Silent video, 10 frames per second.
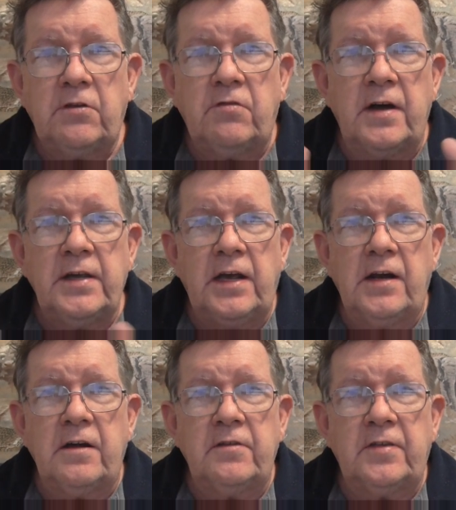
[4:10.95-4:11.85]
Try and get
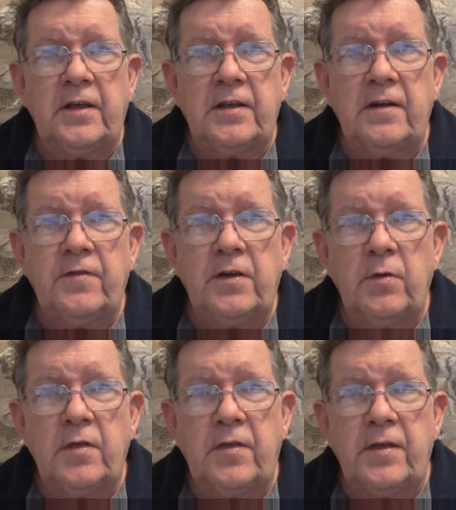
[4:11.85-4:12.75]
out of South Africa
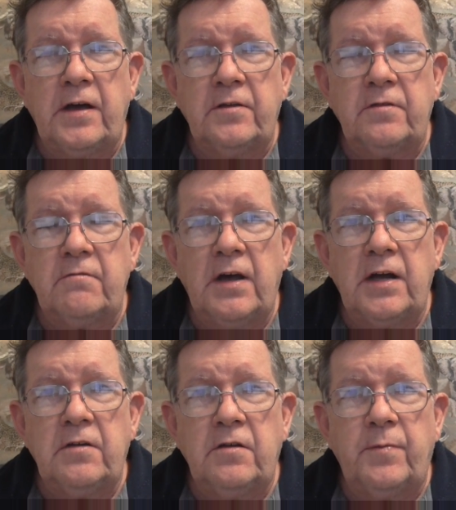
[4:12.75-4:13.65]
with 1,000
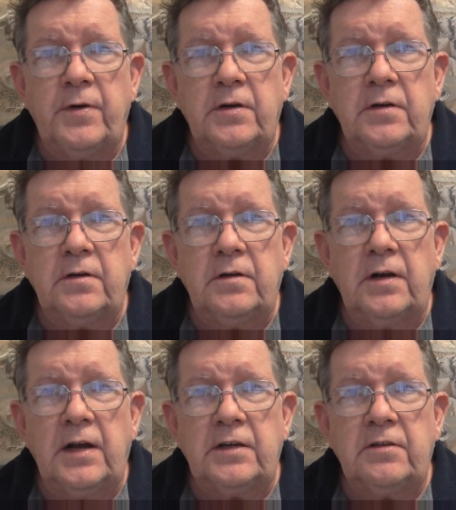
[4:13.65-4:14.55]
rand in your pocket.
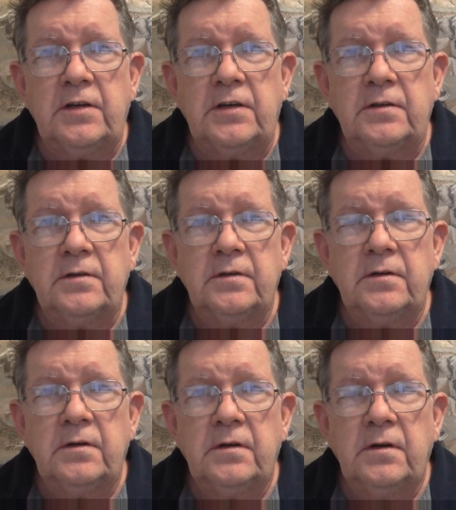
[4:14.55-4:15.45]
Good luck to you.
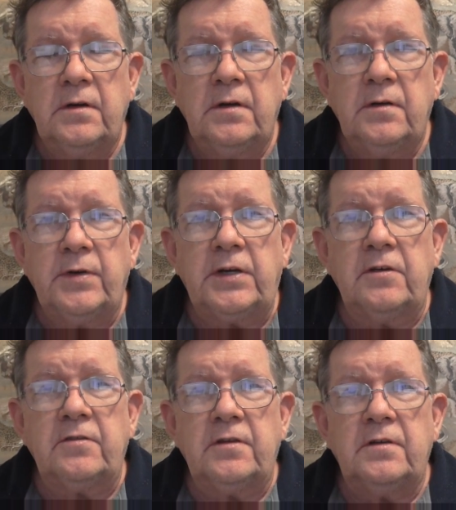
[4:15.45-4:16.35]

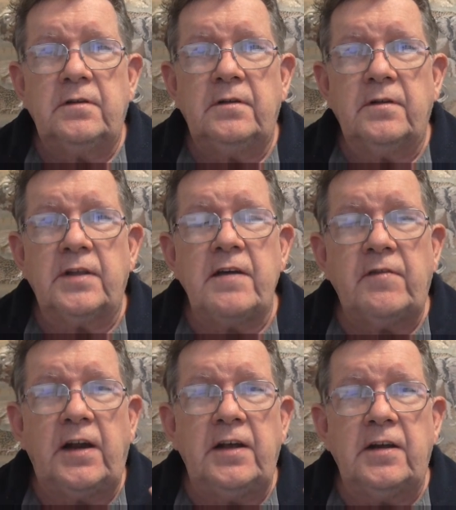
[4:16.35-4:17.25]
Because
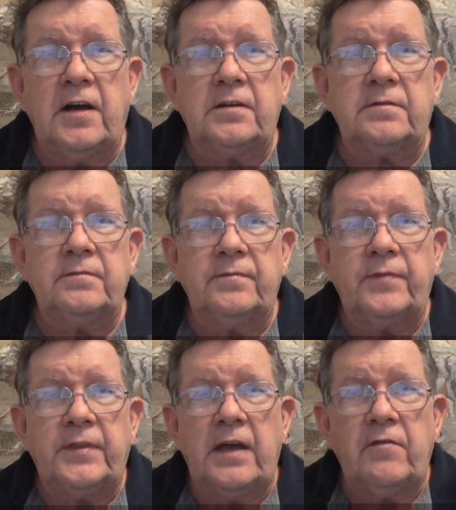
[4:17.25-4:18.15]
they've cleaned up,
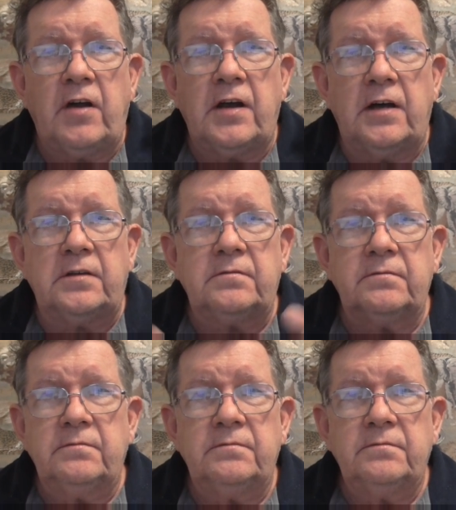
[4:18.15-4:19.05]
they've got out,
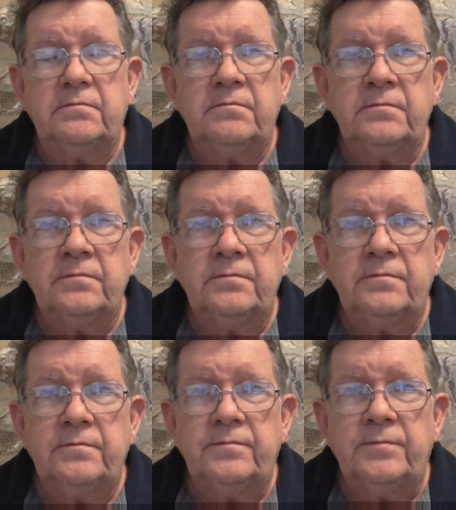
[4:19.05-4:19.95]

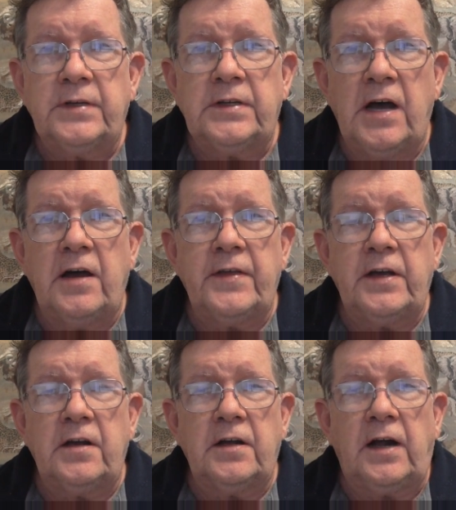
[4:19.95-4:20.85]
but now they're
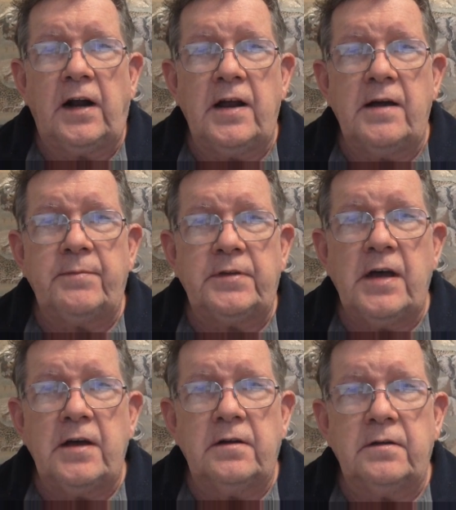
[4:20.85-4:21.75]
going to clamp
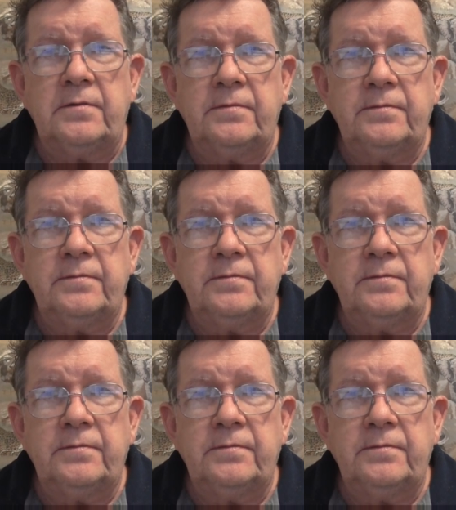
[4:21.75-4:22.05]
down.